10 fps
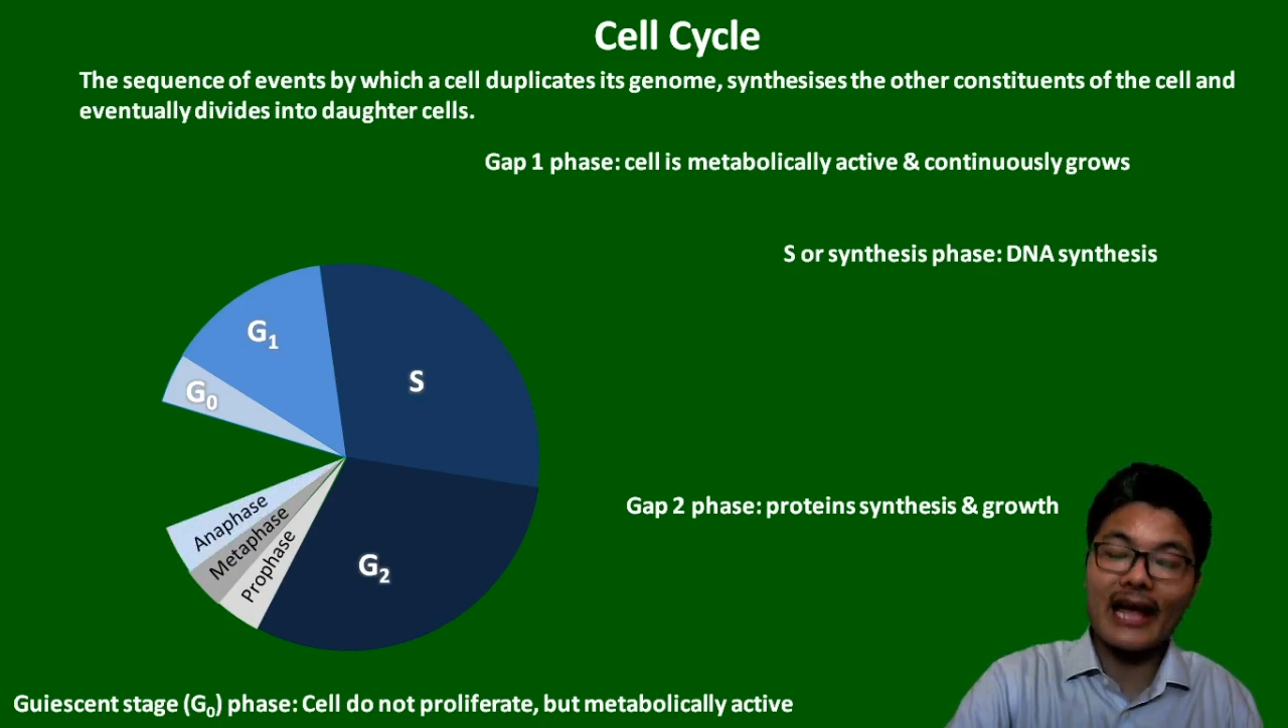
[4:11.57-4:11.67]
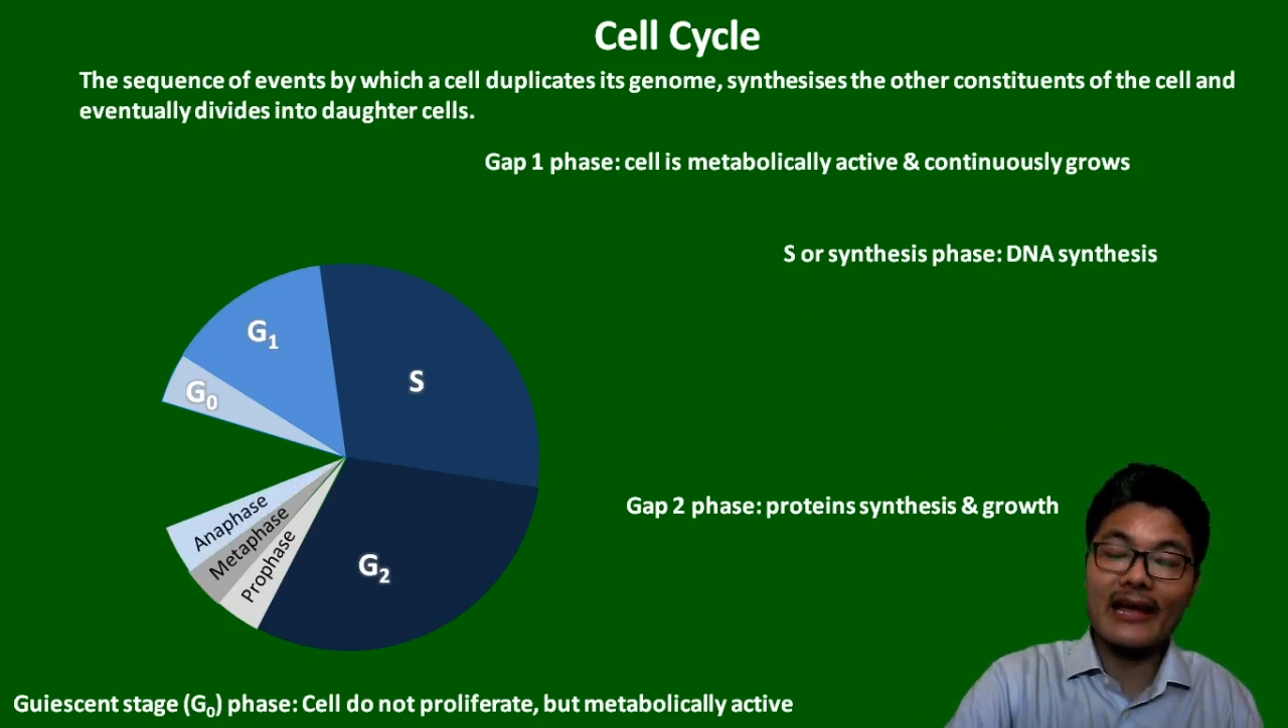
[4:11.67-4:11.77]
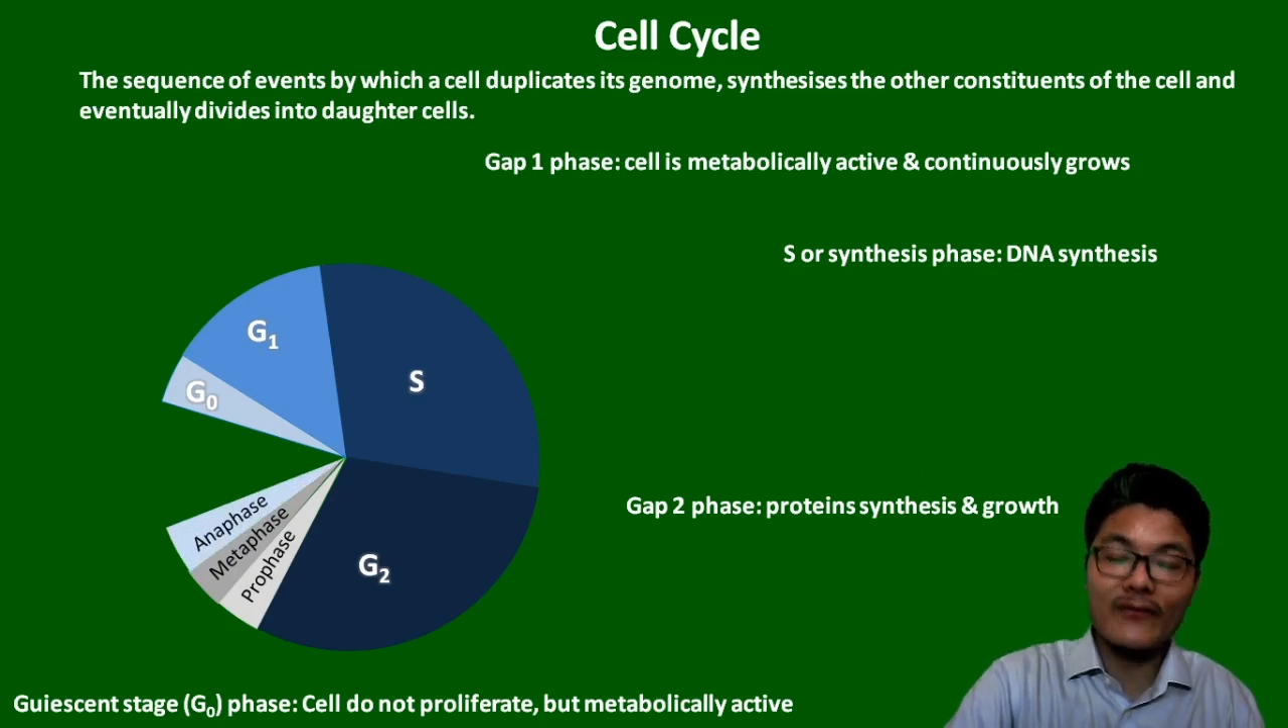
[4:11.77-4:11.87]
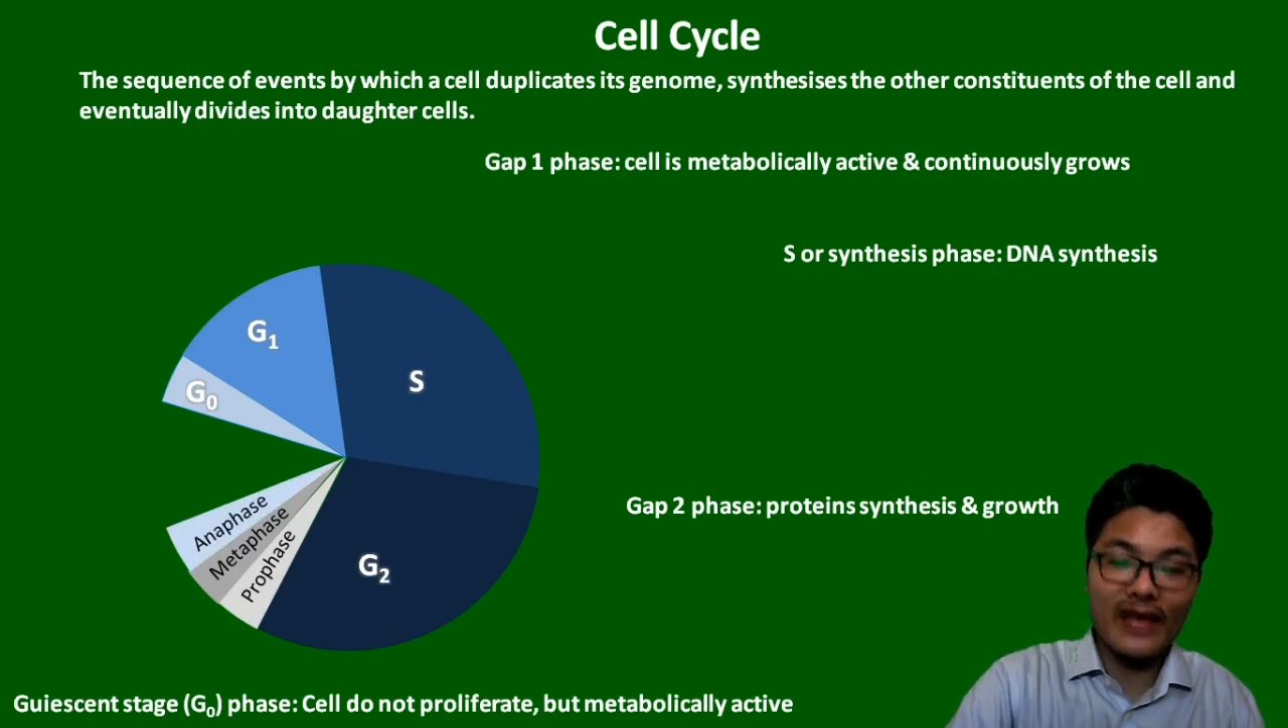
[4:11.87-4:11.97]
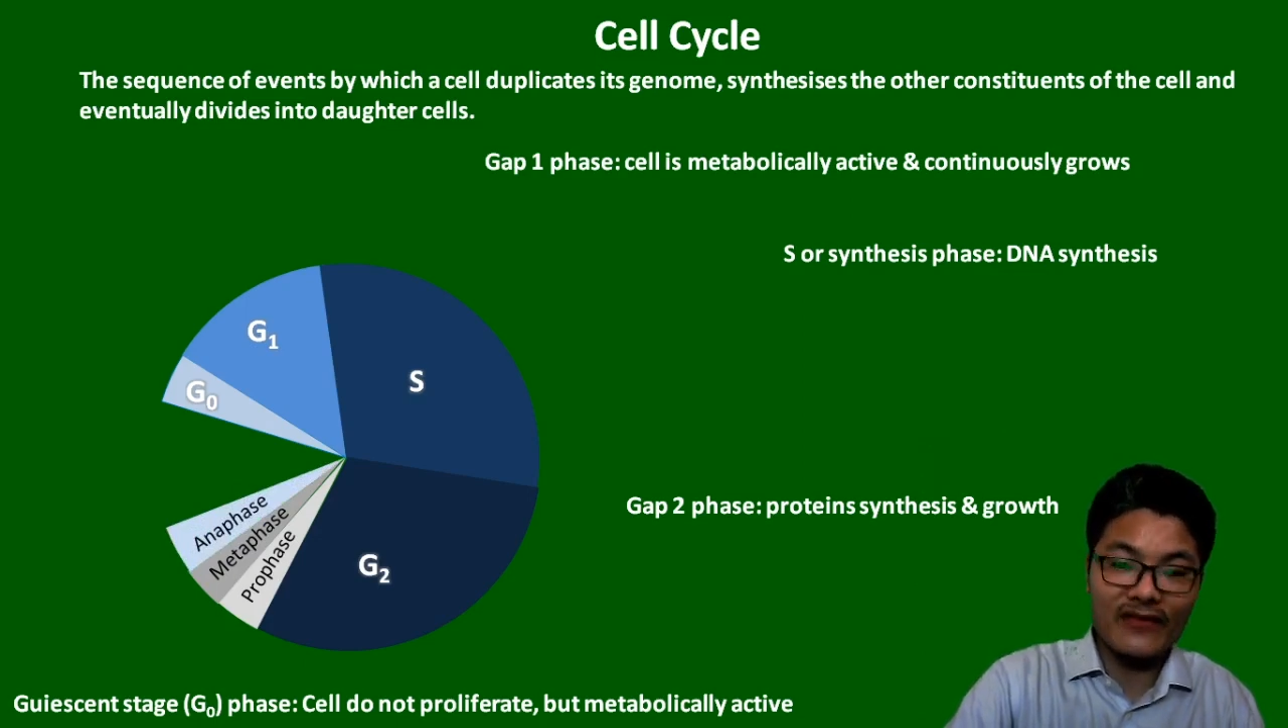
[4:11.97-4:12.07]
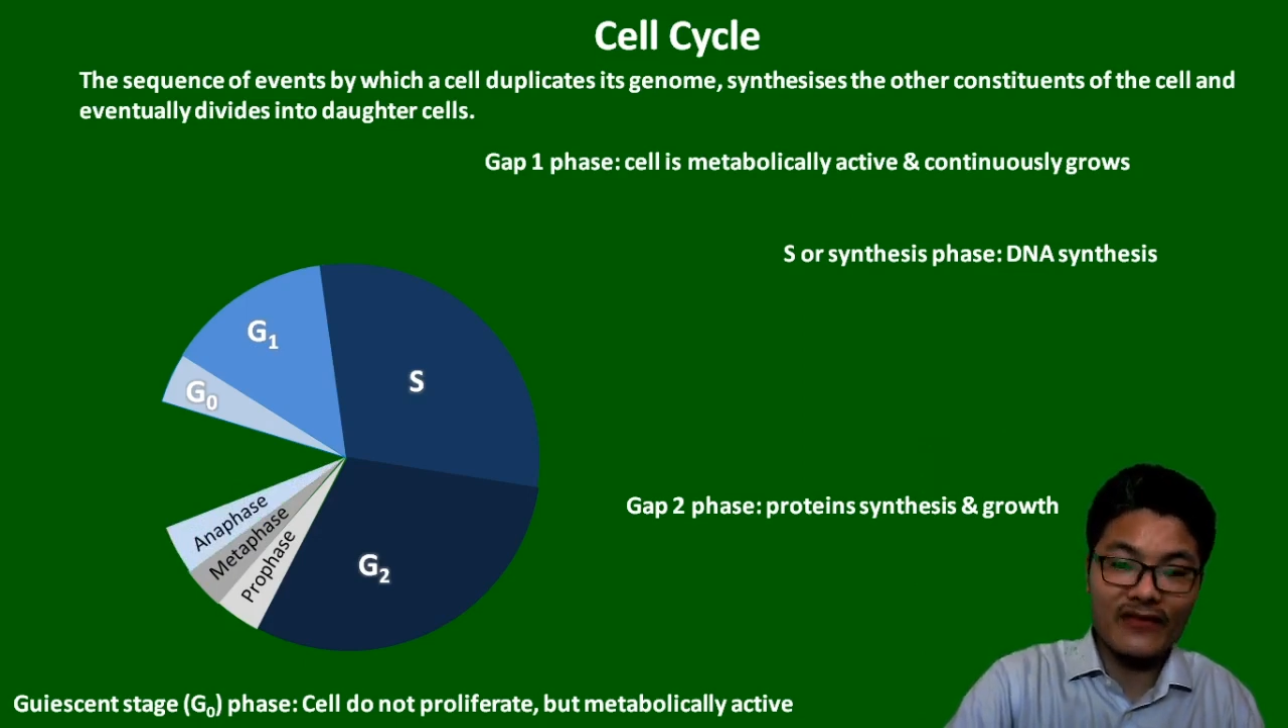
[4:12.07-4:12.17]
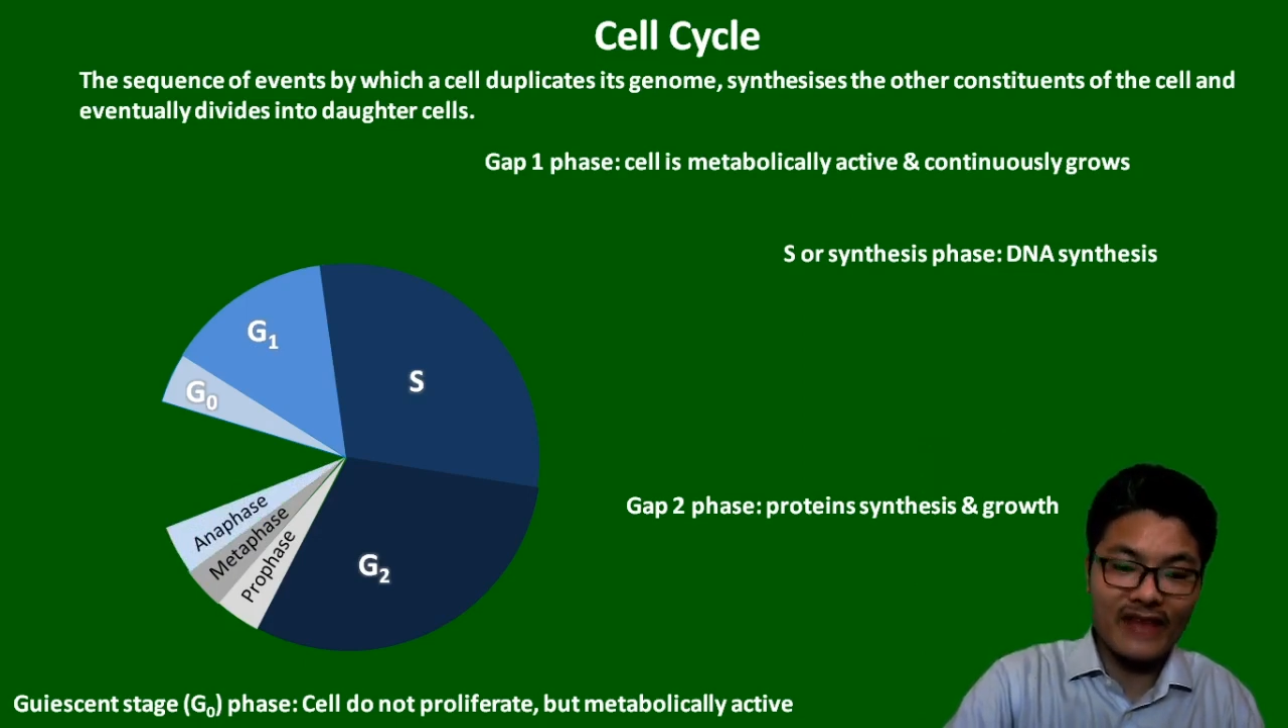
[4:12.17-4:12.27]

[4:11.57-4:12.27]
We have